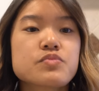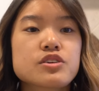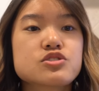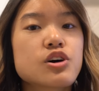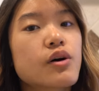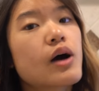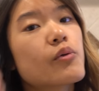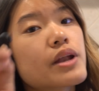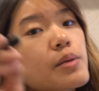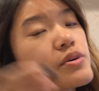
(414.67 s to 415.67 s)
So
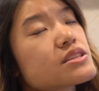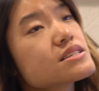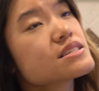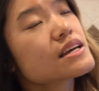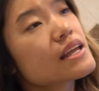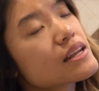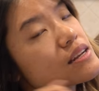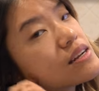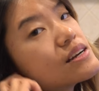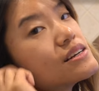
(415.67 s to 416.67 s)
when I put this in,
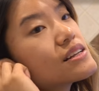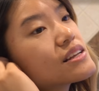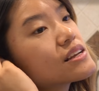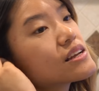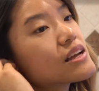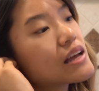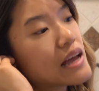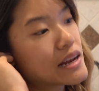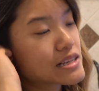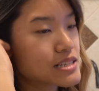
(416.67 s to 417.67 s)

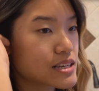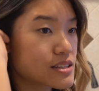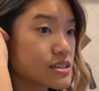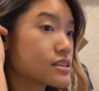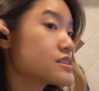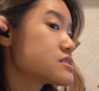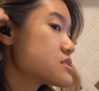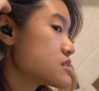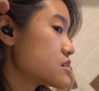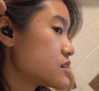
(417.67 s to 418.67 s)
and it's like this,